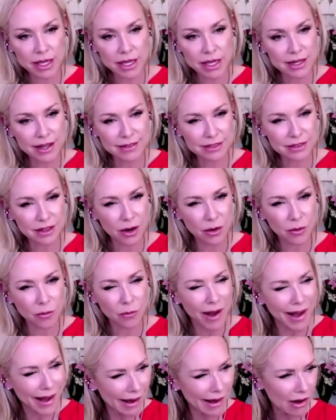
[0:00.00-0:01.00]
And I thought,
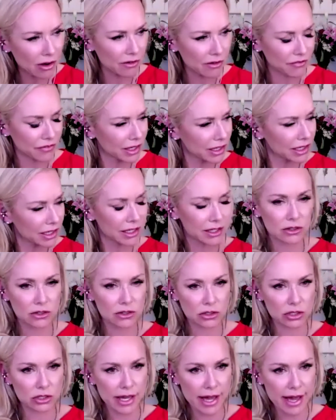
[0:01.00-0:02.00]
wow, if he can
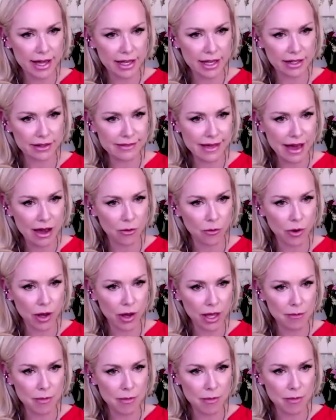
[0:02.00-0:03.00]
look at it that
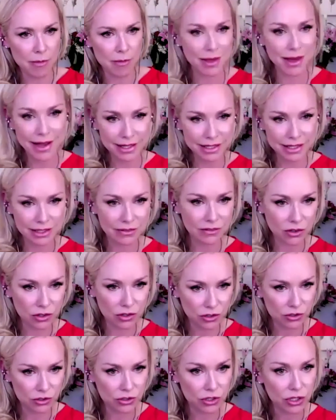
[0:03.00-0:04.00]
way, maybe I can
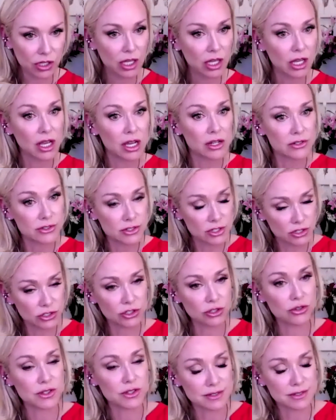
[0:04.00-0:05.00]
learn to
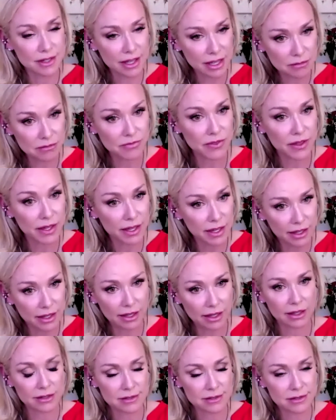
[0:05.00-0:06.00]
do the same
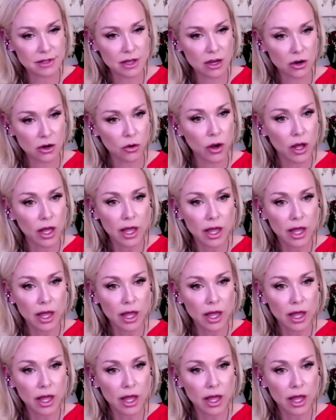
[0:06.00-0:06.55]
thing. And so